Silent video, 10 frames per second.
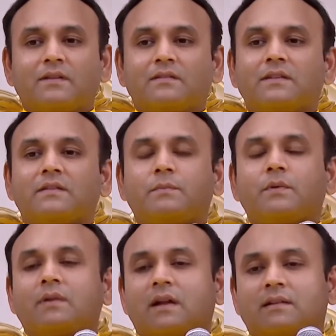Because they were
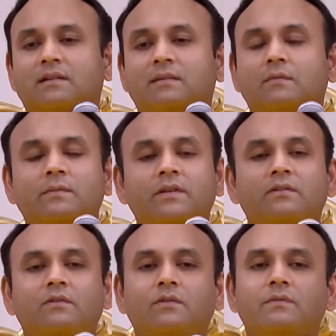pure-hearted. The
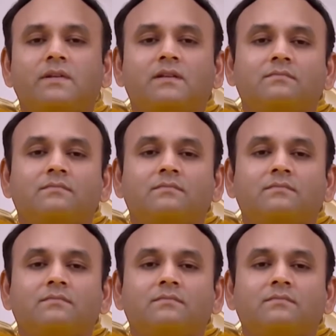moment you know, you